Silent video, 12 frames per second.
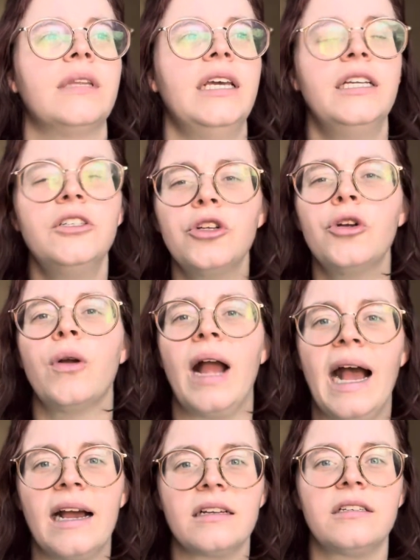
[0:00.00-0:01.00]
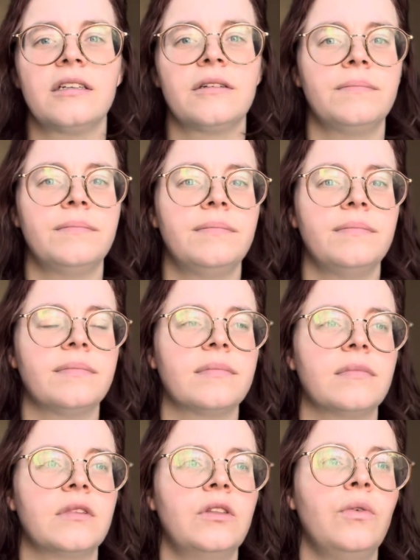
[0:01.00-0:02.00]
interact,
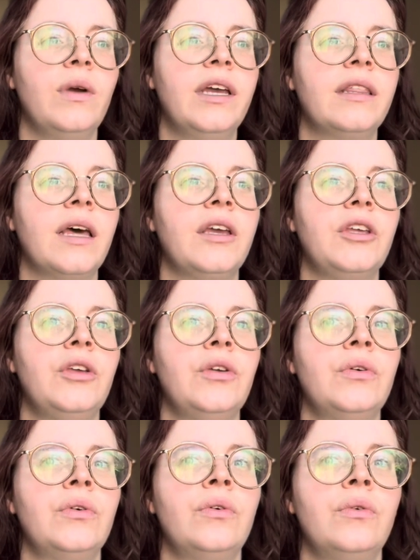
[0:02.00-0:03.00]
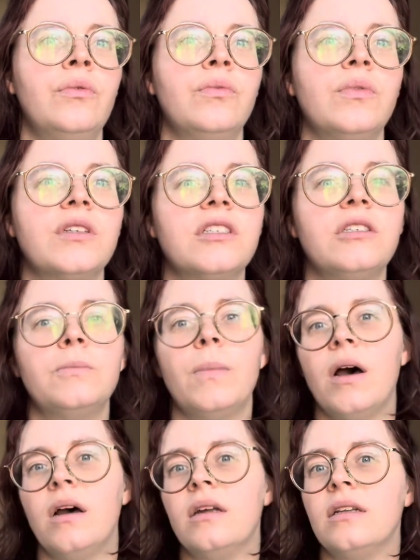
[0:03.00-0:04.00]
the way that you
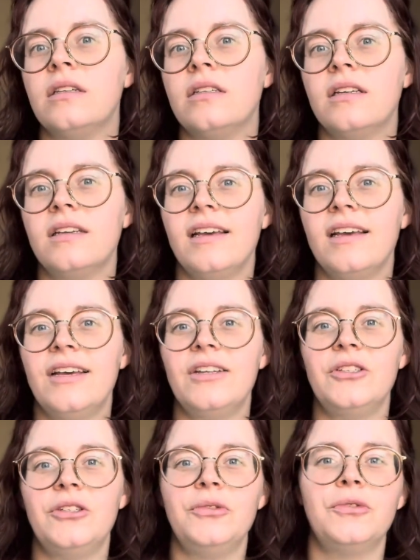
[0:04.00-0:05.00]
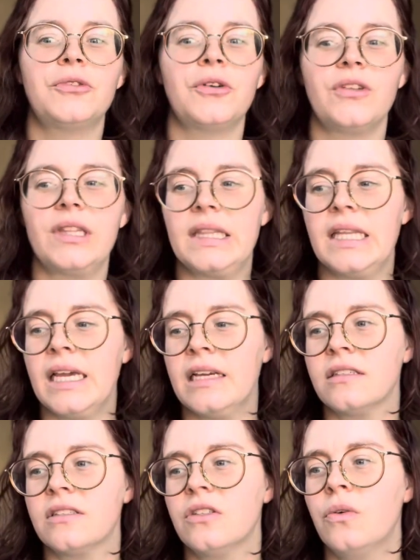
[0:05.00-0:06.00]
respond to certain
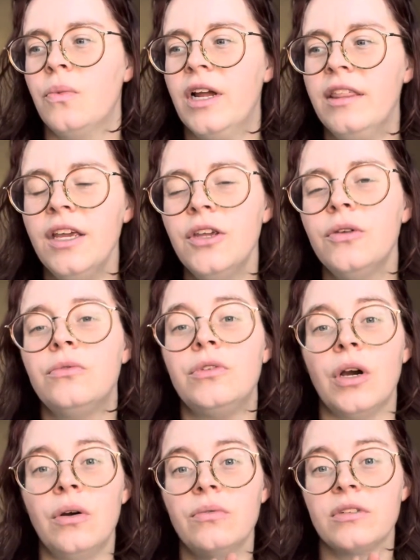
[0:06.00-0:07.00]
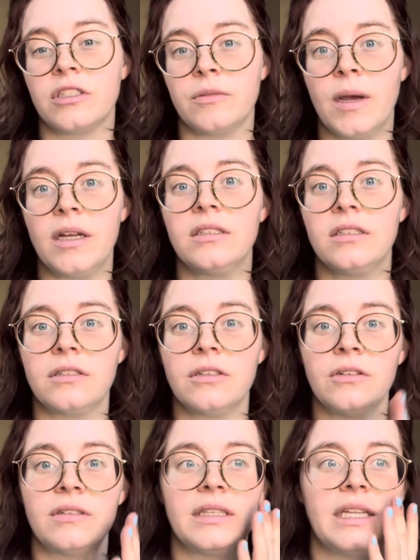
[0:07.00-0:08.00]
things, the way that you don't respond to
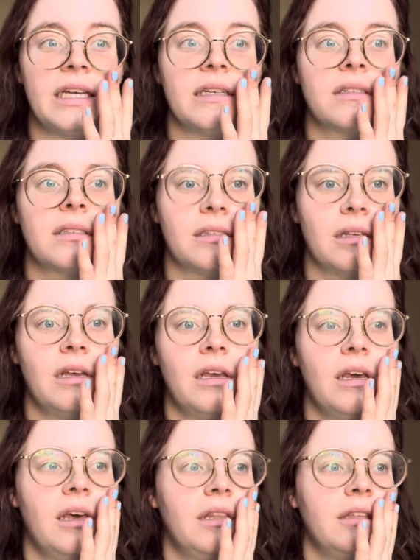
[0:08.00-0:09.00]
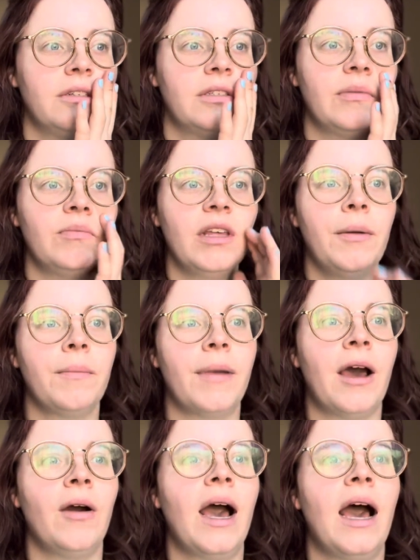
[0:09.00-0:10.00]
certain things. There's something
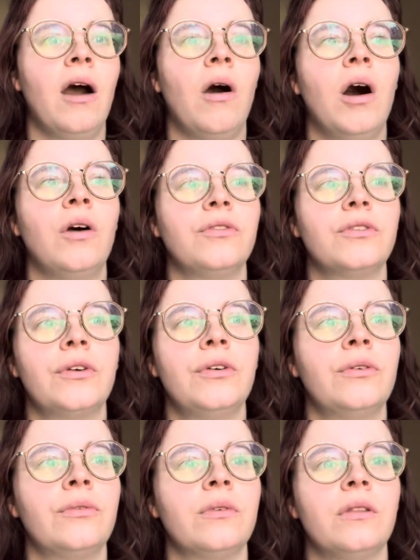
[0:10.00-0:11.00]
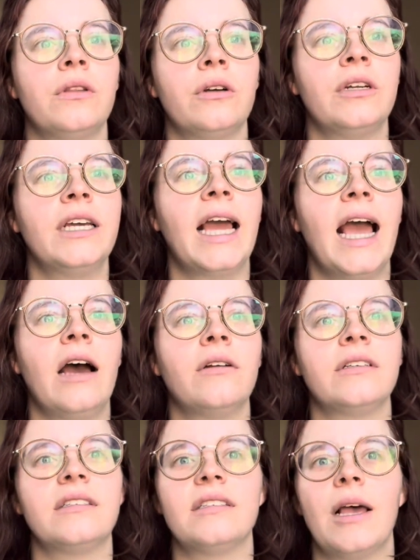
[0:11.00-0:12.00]
about how also you're learning how
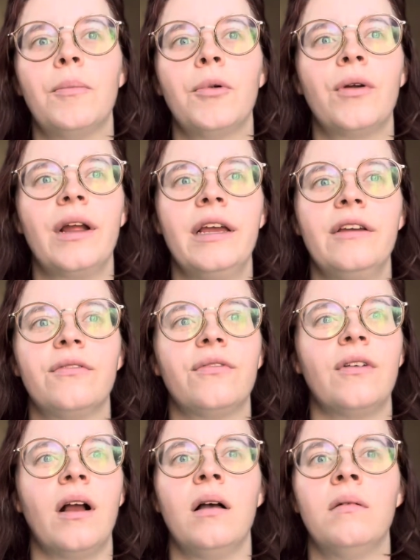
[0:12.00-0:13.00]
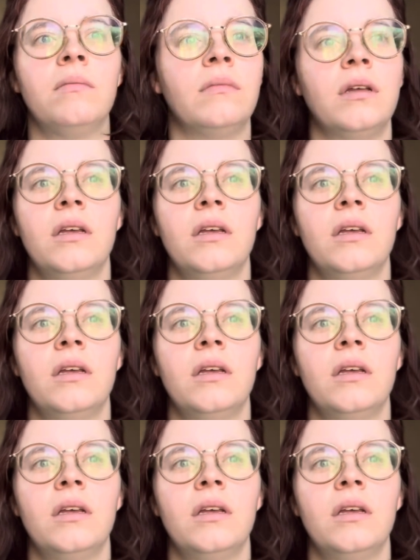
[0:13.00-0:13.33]
to separate from